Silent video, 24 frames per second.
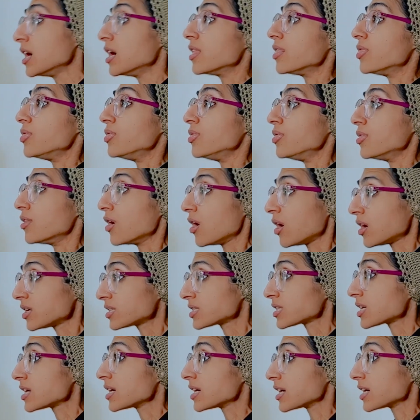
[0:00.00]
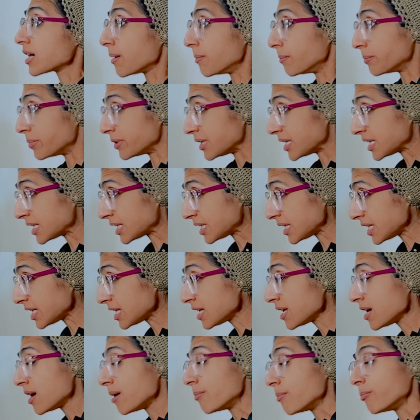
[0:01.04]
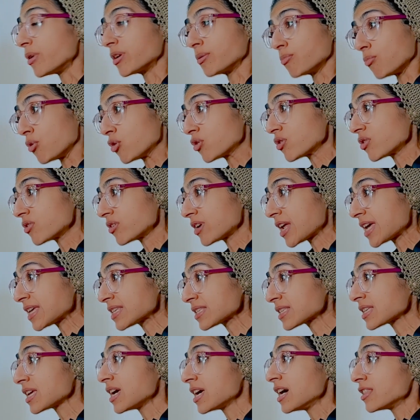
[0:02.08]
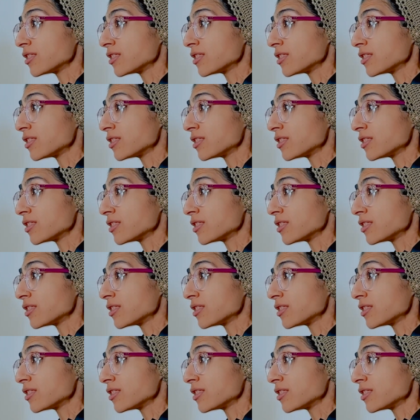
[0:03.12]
not completely, but more or less,